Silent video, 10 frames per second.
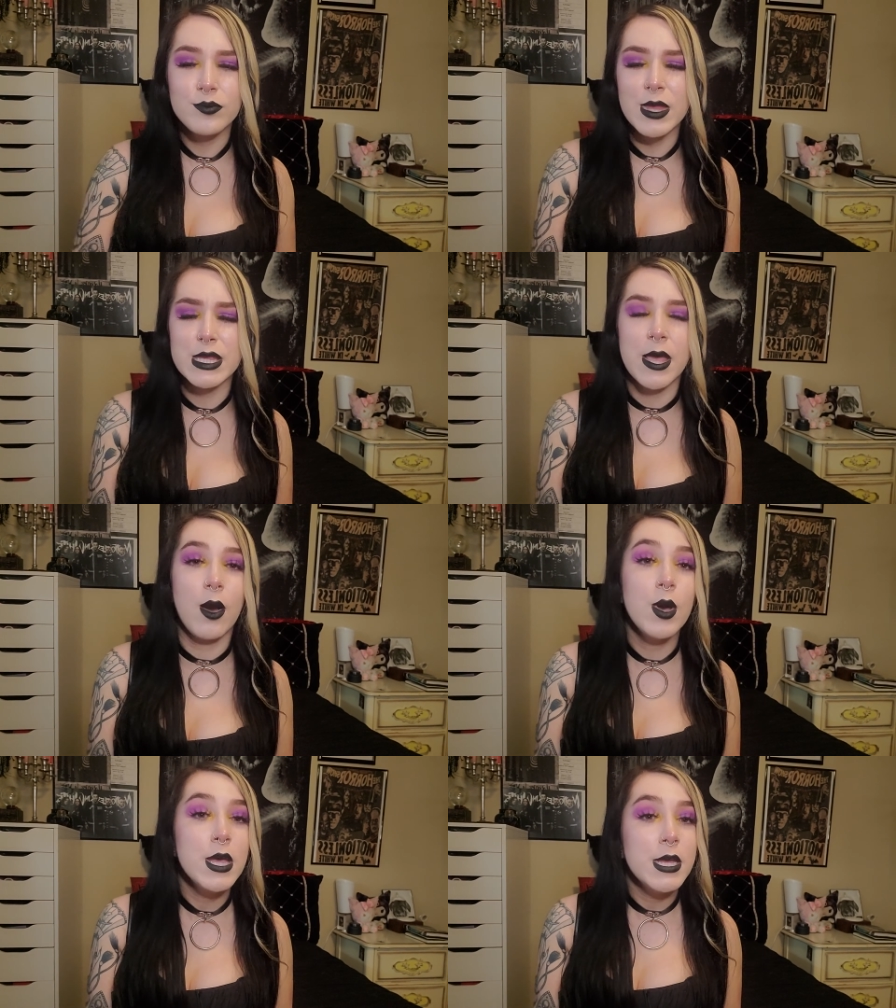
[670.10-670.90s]

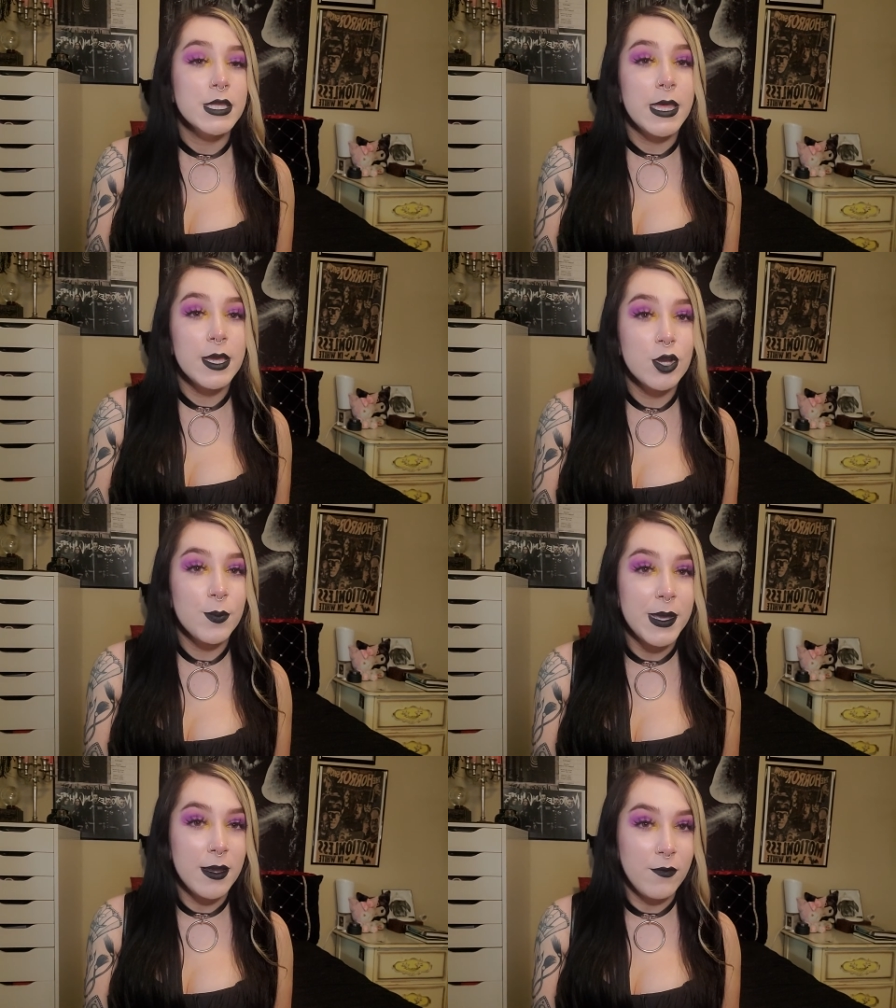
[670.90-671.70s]
So take your
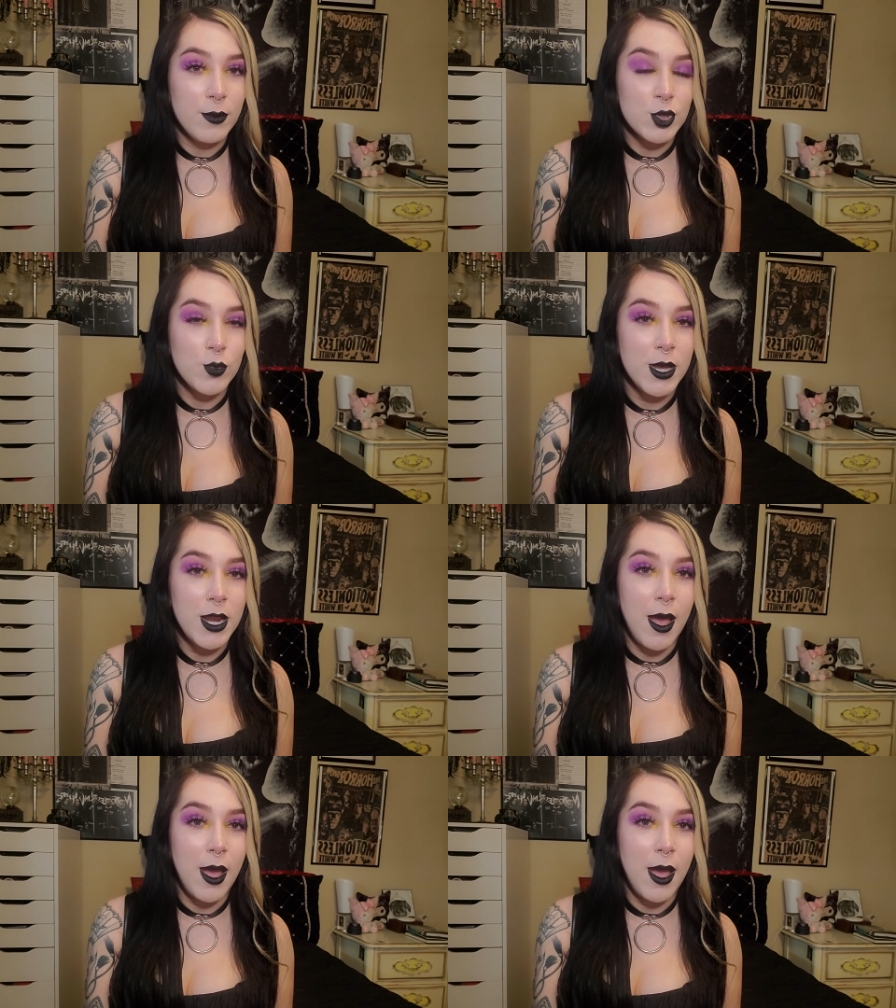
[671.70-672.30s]
pick for which one.